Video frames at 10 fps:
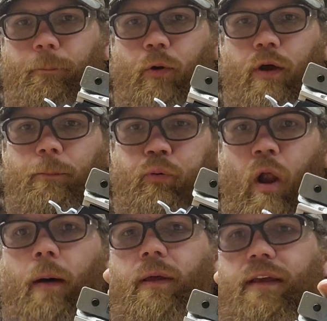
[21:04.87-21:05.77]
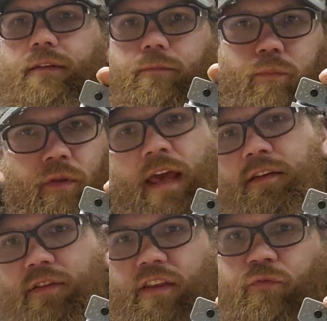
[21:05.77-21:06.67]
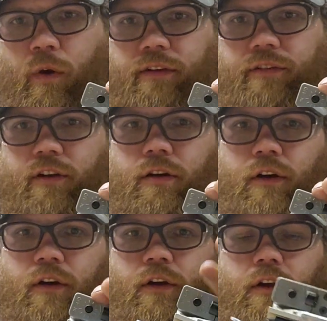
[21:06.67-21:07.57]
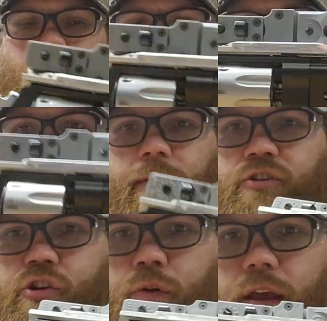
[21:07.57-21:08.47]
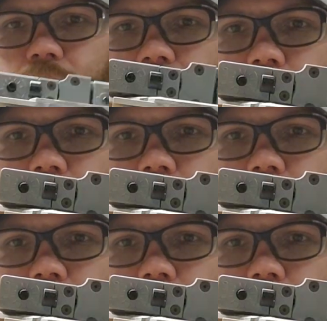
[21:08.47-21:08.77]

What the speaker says: point, probably later this winter, I'm going to be shooting.